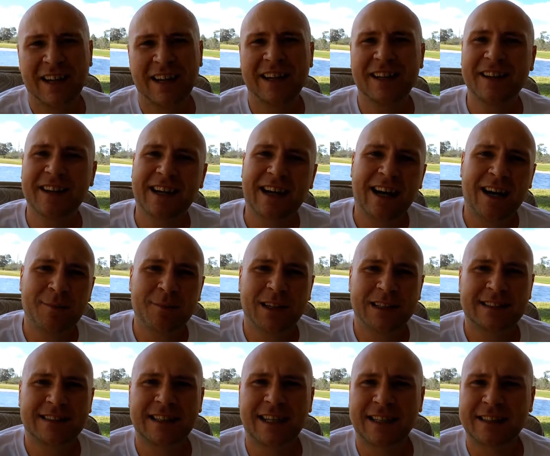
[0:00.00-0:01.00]
And in the
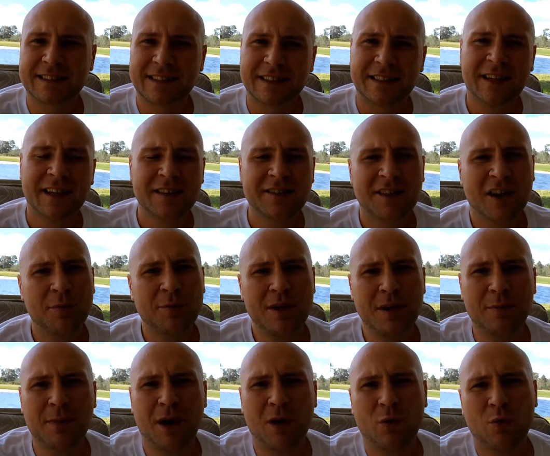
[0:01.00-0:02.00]
comments section, tell
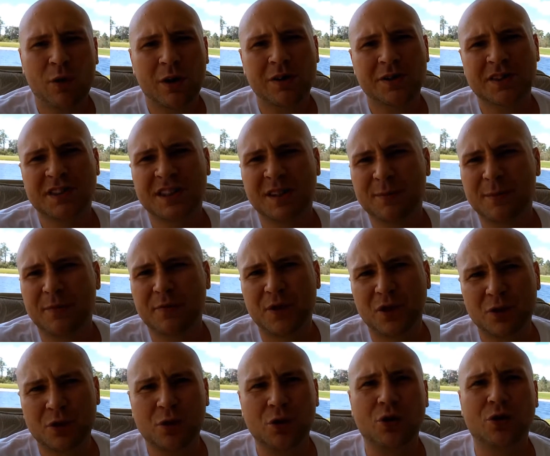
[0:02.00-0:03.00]
me about what are some of
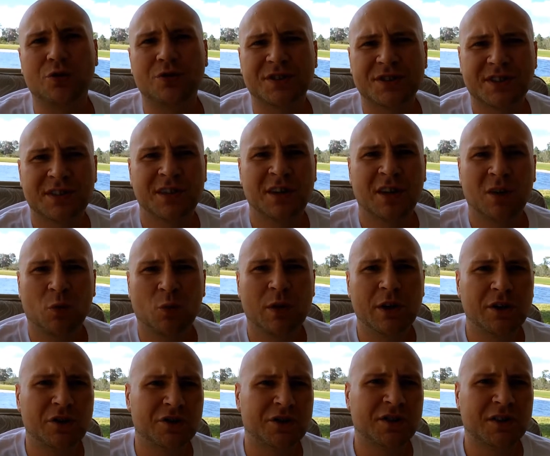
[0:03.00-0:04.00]
your goals when you're